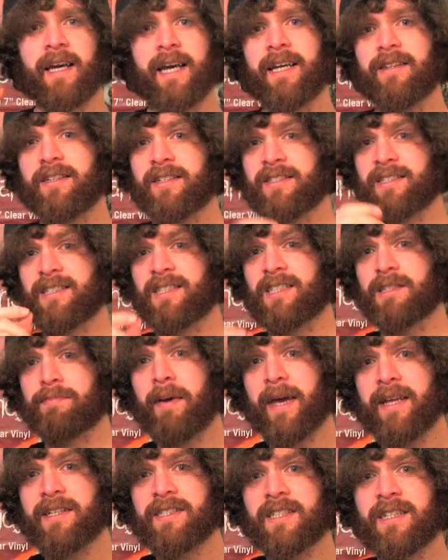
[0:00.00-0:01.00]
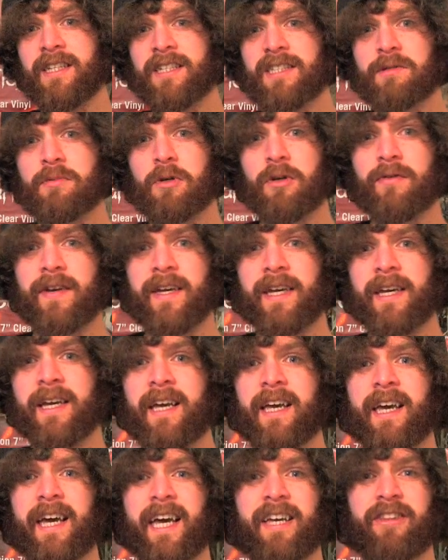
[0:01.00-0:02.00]
And the suspense in this movie
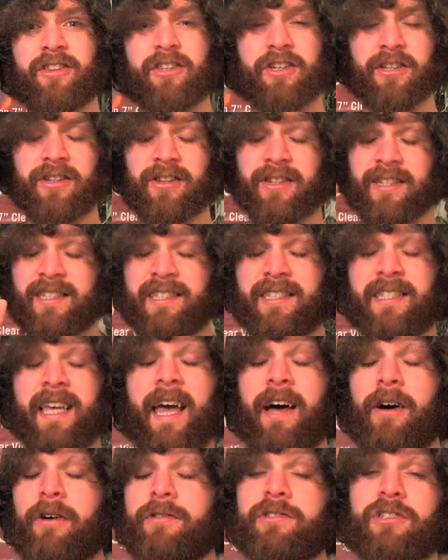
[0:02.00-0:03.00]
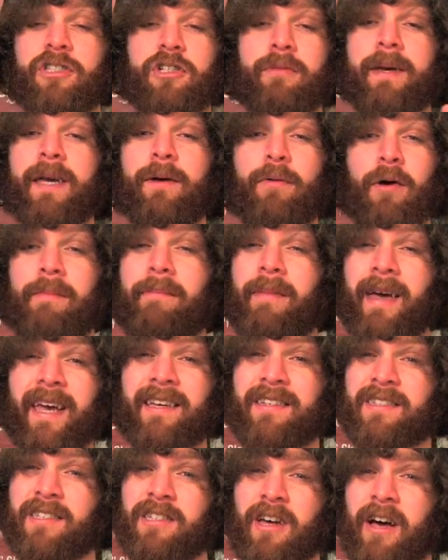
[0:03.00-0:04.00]
and the sounds. To me, what
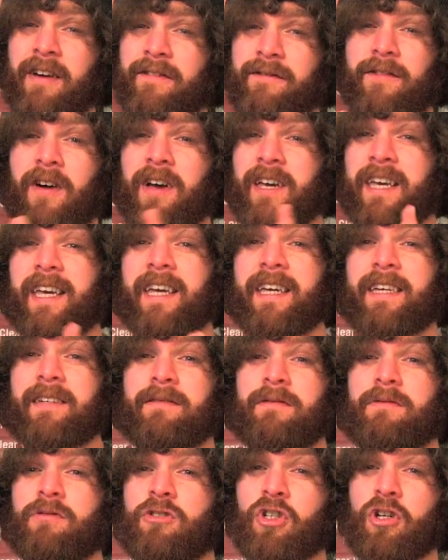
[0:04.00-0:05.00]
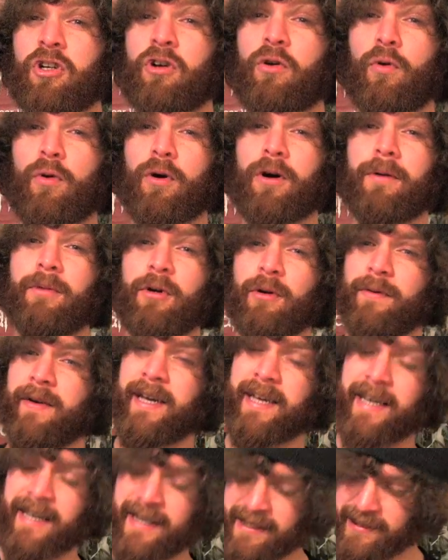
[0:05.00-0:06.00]
makes a fucking good horror
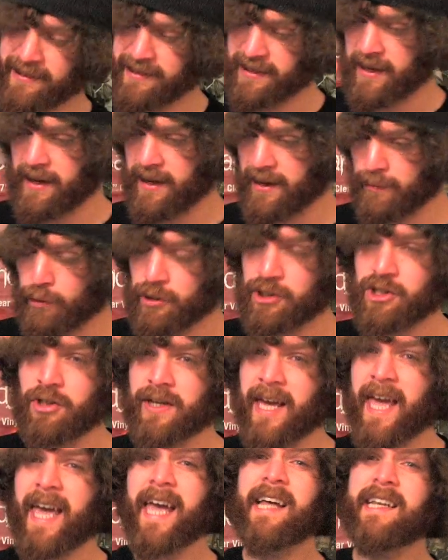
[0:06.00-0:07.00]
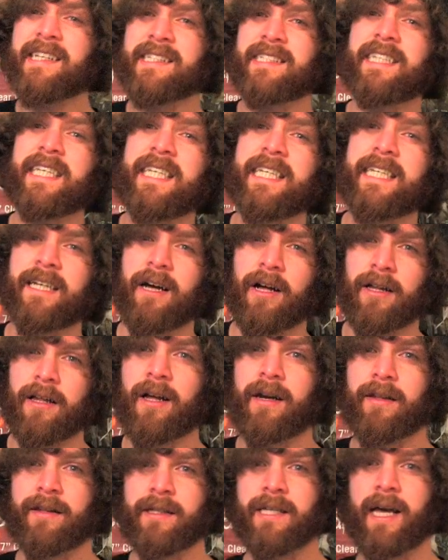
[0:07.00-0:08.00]
movie is what you can't see a
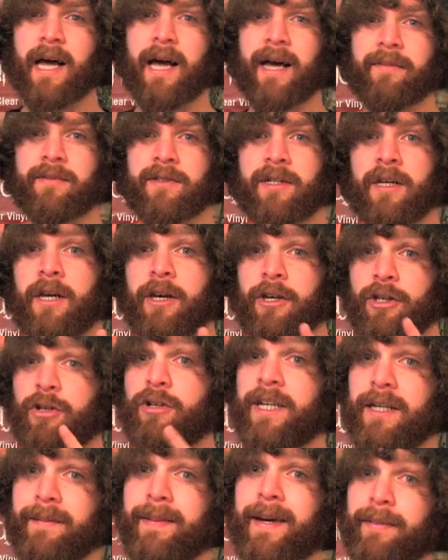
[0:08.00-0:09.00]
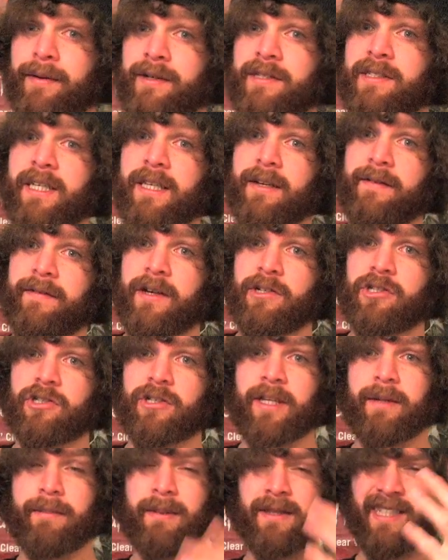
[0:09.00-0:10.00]
lot of the times. You need to be able to see it
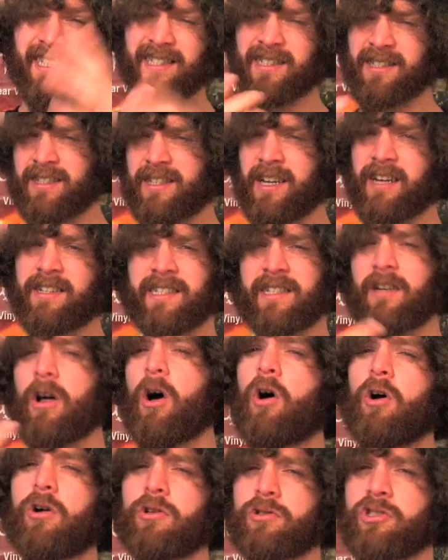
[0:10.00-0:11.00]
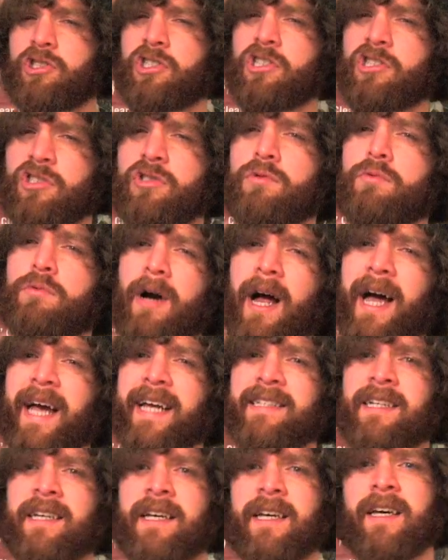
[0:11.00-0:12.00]
eventually, but this does it all just
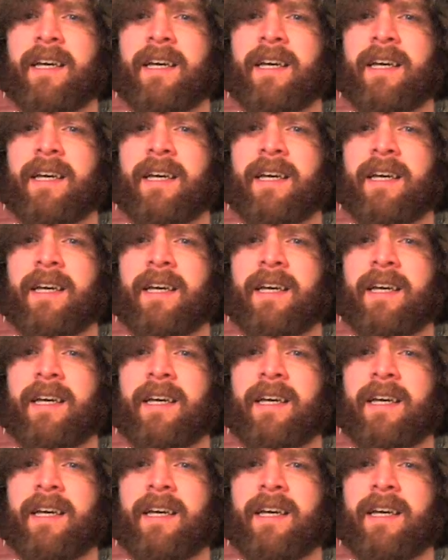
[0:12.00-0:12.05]
right.